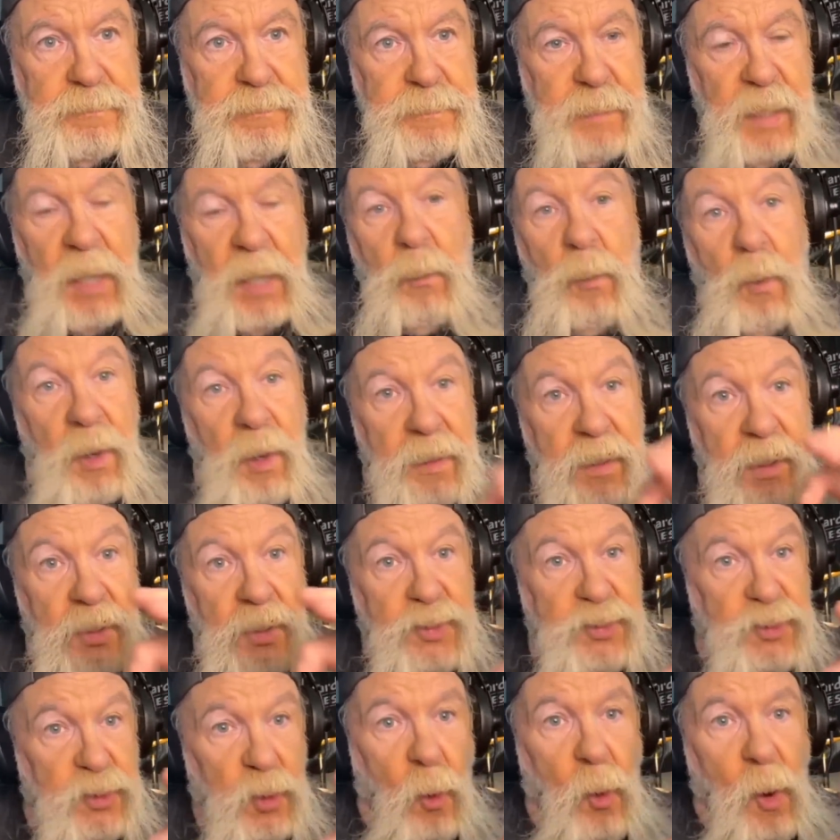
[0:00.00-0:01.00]
There wasn't a
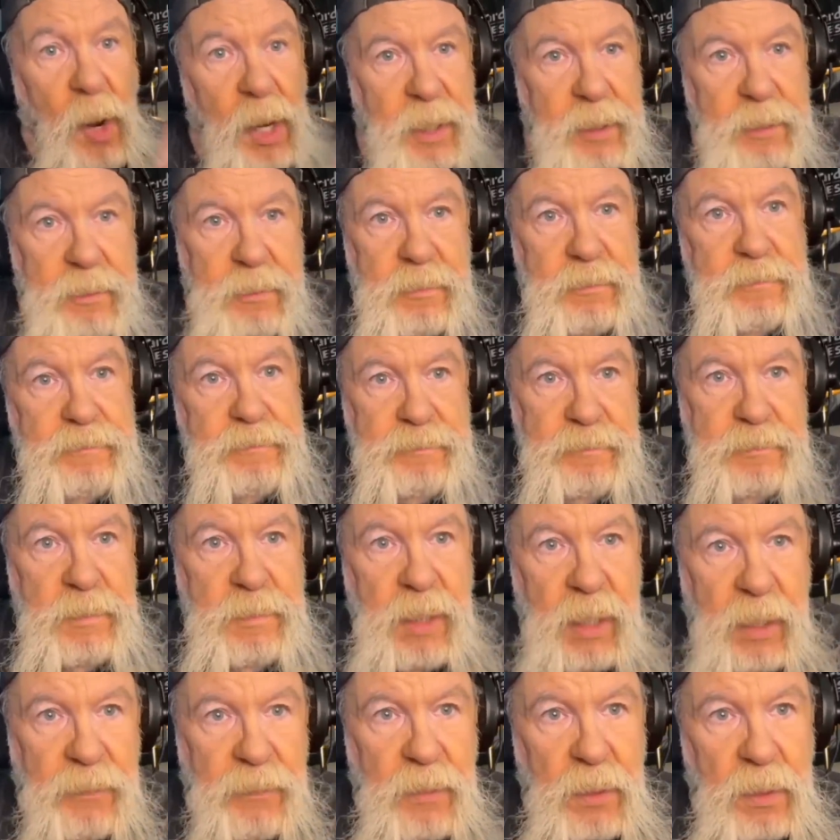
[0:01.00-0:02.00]
joint
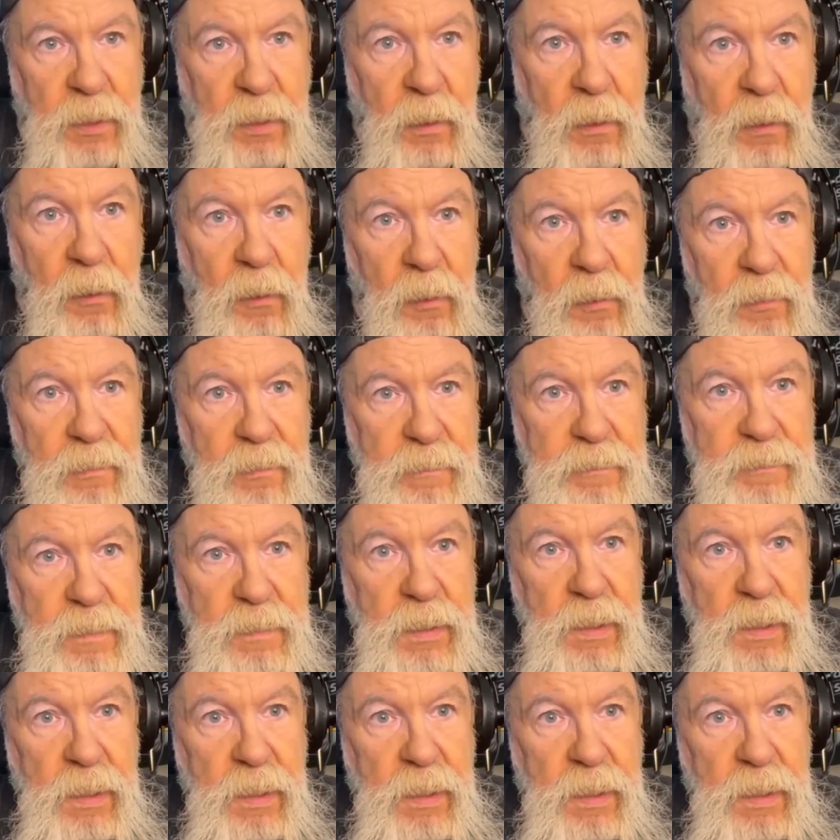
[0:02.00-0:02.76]
in the car.